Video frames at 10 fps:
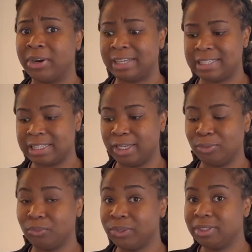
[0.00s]
price. Like
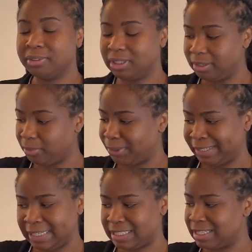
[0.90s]
really, really good
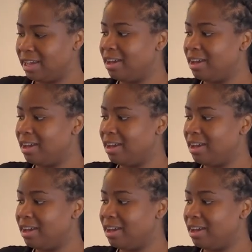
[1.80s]
price.